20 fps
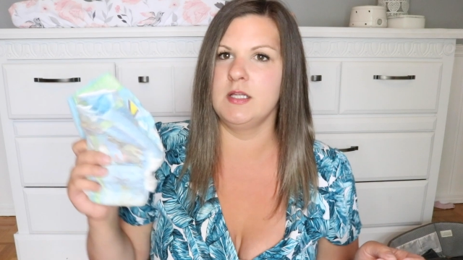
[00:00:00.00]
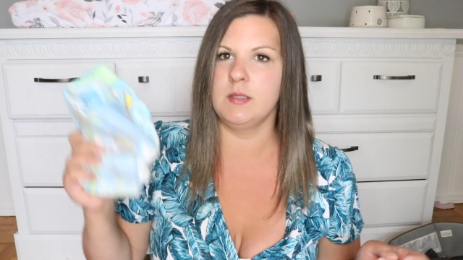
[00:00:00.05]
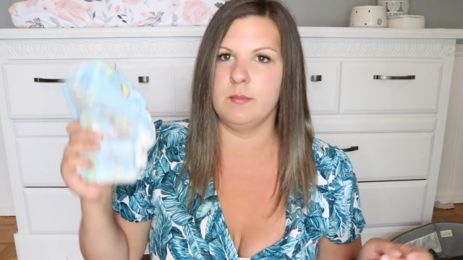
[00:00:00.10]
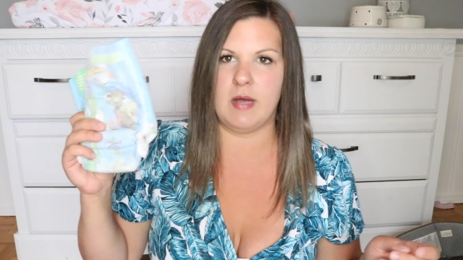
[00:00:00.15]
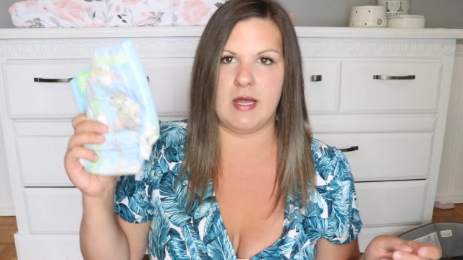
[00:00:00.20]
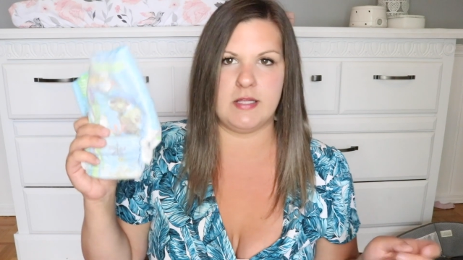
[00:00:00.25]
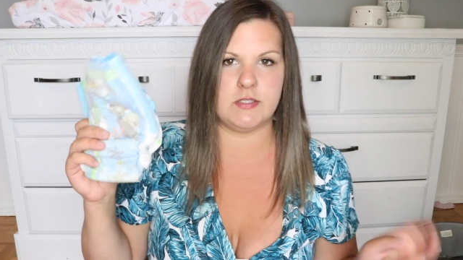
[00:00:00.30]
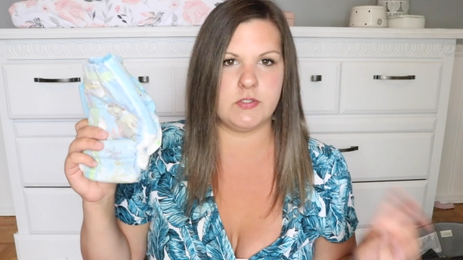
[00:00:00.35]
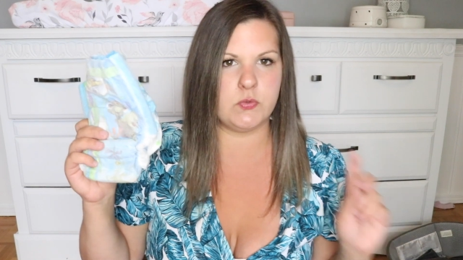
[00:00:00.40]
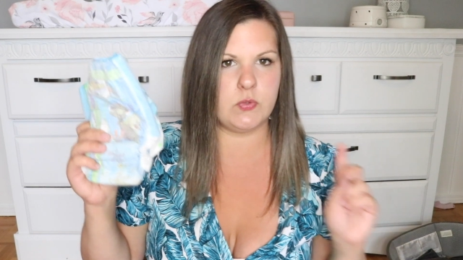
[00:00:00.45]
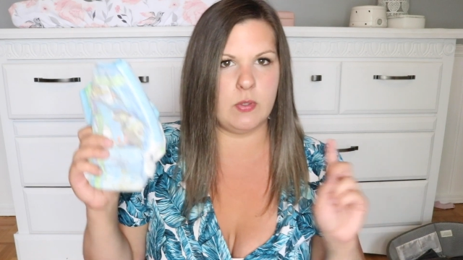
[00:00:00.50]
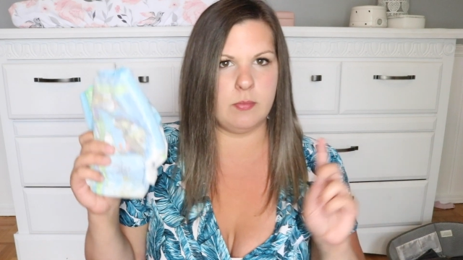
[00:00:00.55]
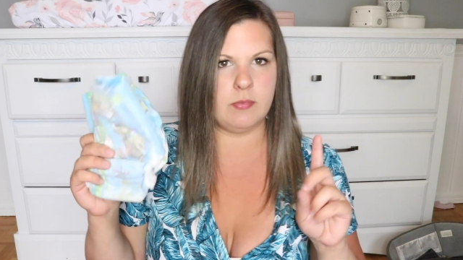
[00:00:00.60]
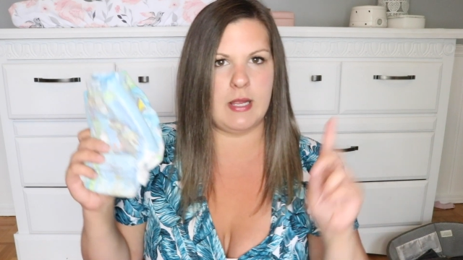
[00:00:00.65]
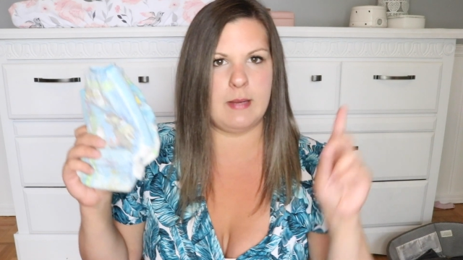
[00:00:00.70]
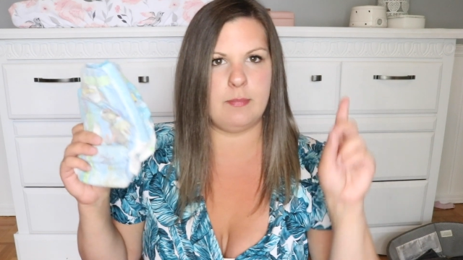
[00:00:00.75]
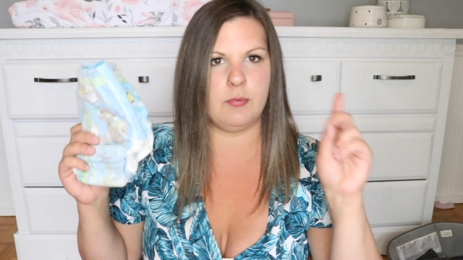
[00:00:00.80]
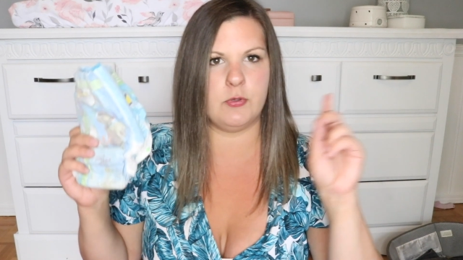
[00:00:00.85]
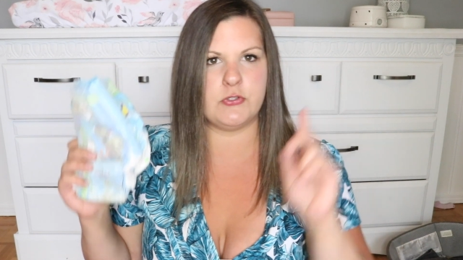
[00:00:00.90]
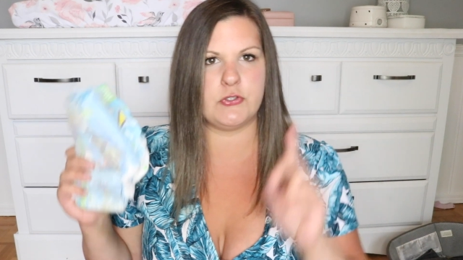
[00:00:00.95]
But swim
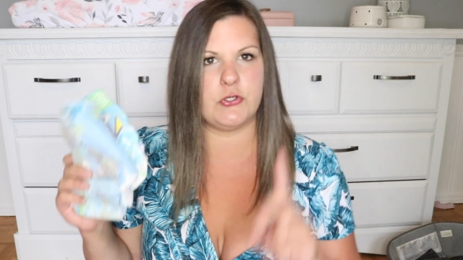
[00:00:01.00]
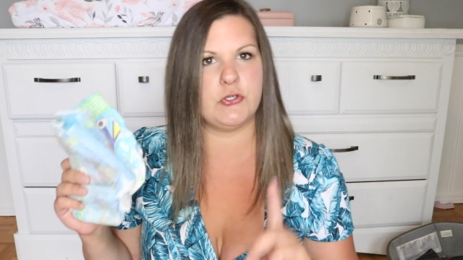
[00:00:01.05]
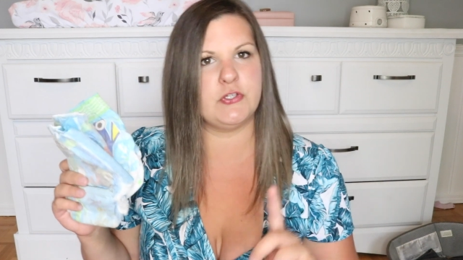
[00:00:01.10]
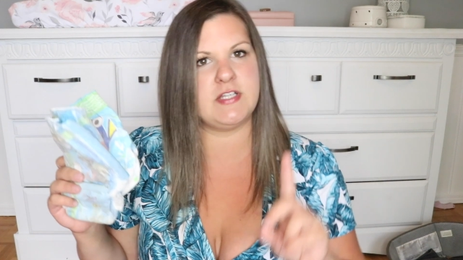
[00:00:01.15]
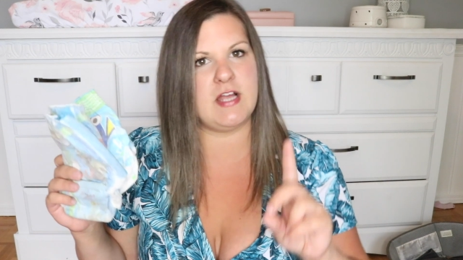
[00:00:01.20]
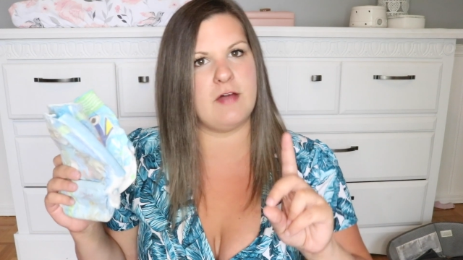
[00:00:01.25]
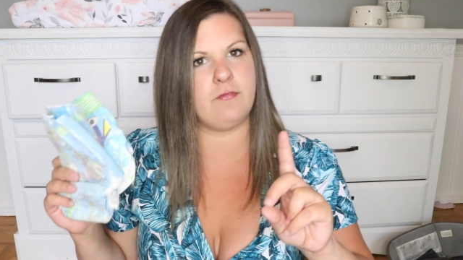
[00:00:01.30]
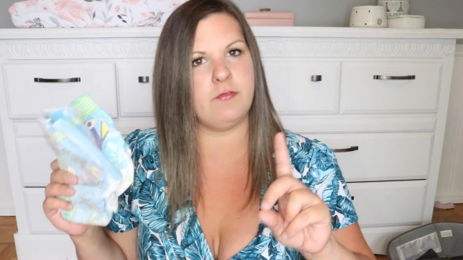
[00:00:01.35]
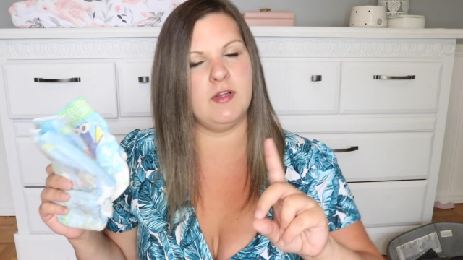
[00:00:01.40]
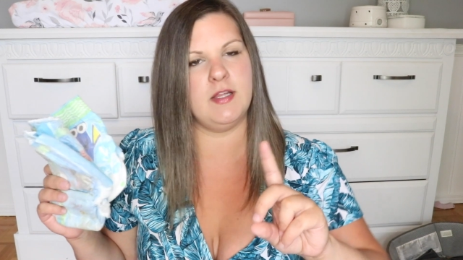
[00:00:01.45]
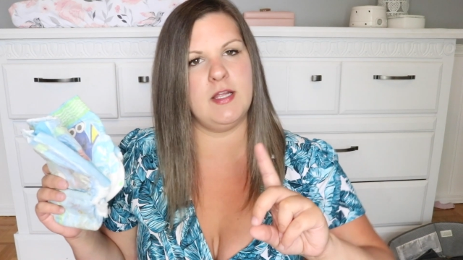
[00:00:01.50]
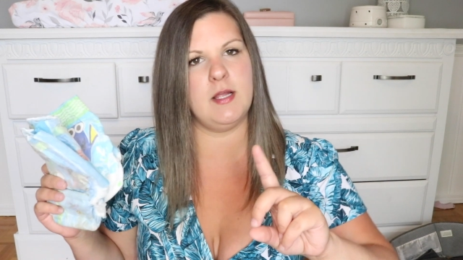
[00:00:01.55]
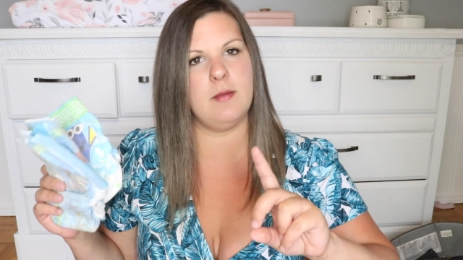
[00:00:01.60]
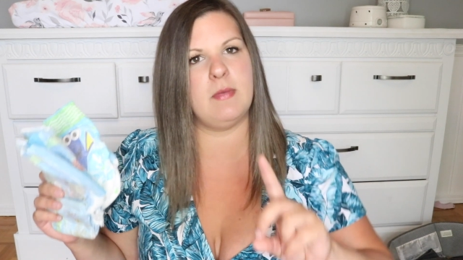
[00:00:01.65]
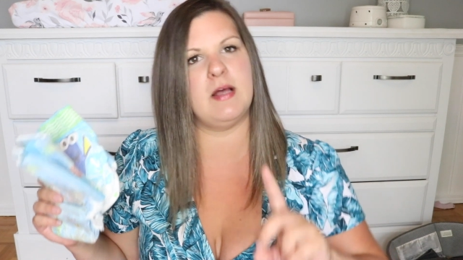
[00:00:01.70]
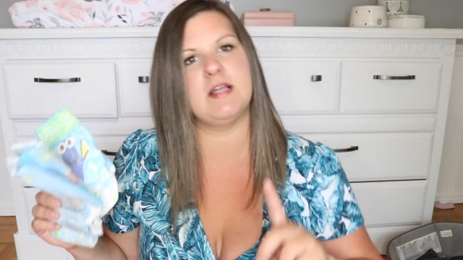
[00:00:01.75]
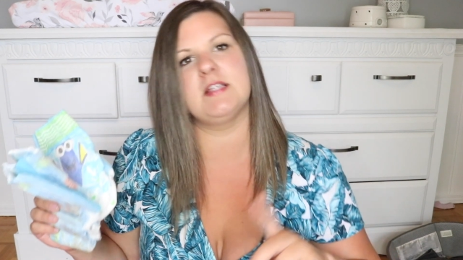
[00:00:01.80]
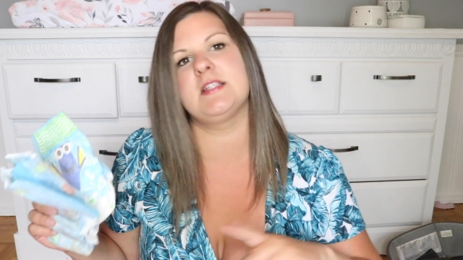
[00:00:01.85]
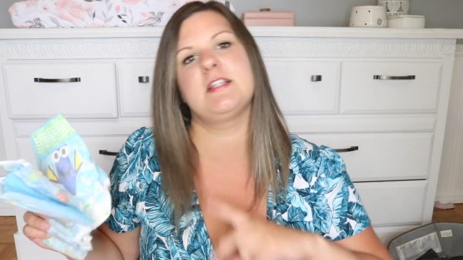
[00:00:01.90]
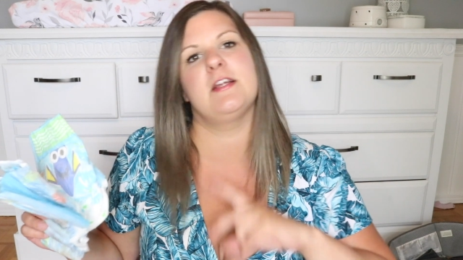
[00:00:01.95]
diapers are definitely a
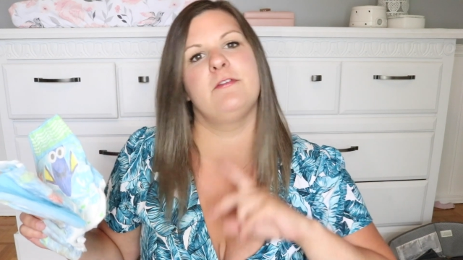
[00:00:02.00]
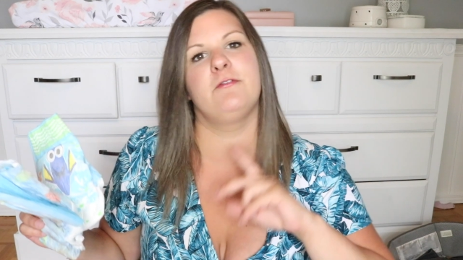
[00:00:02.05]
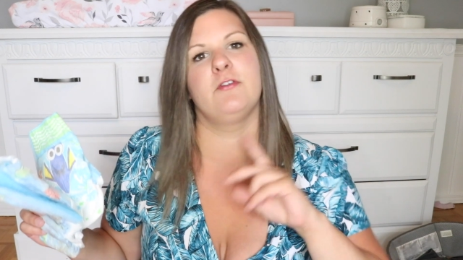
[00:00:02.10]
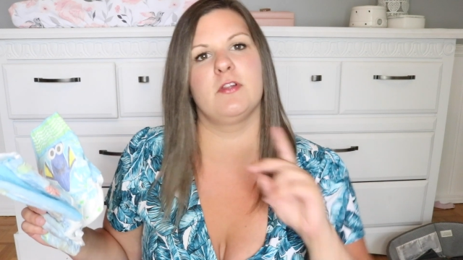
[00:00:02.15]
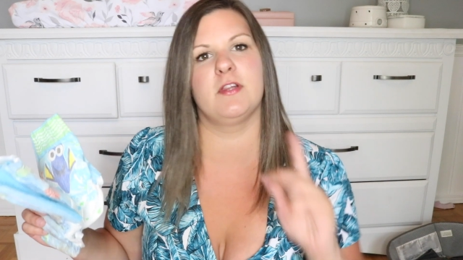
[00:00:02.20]
must if